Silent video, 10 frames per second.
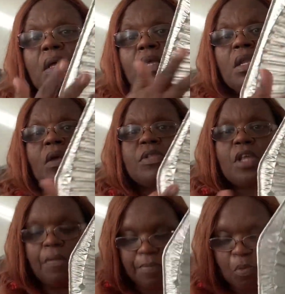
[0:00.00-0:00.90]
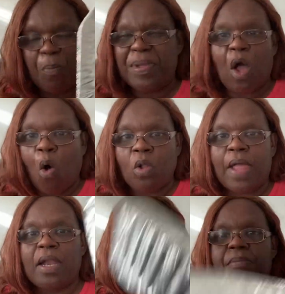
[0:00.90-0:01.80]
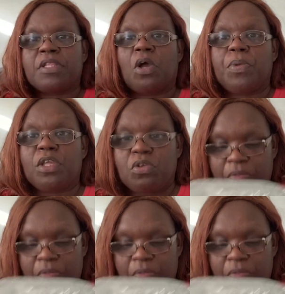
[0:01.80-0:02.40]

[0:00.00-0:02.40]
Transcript: You know, so it won't be a whole lot of them. So we could do